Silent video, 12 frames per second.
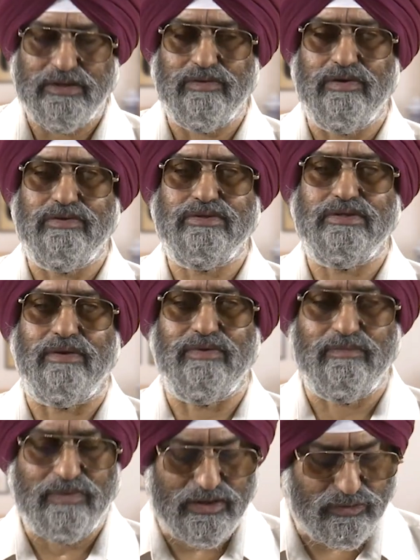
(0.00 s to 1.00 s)
equal to
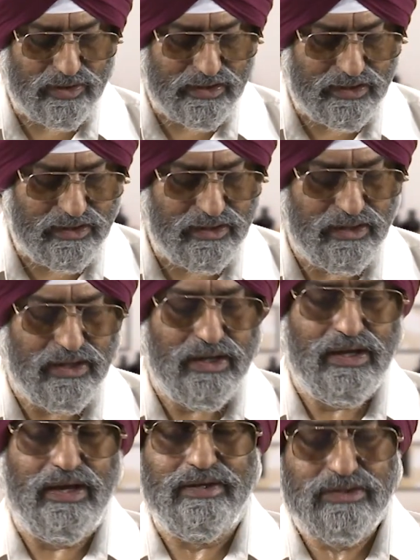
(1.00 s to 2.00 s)
7 by 20,
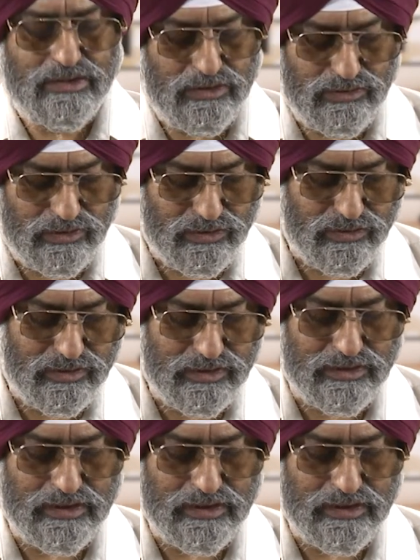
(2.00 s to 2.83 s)
x q 2 is